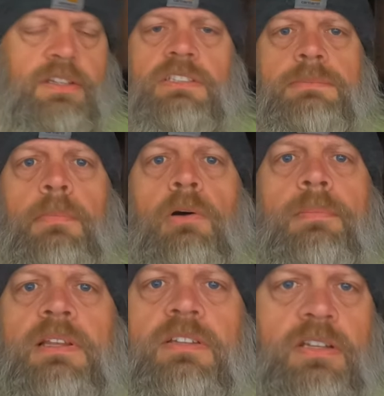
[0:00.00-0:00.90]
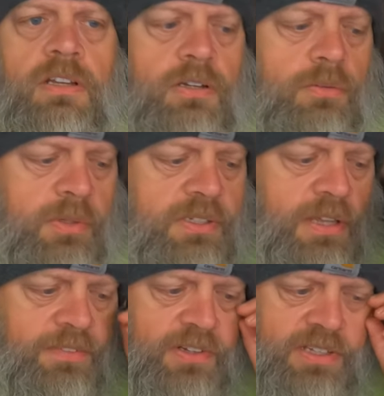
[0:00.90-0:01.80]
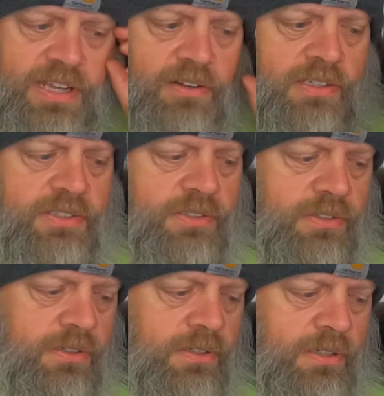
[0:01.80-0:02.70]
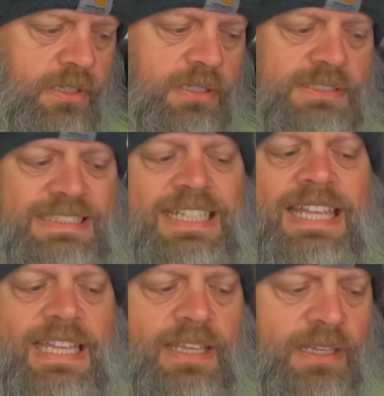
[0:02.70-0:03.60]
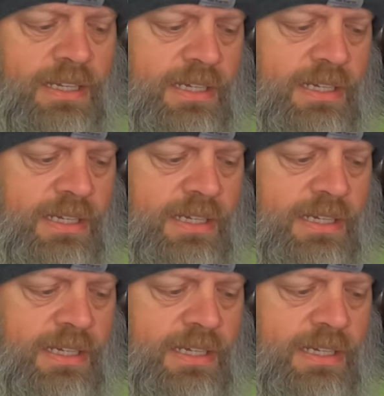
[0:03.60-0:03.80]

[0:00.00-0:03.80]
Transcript: There's a moment where you have your character, Ziggy.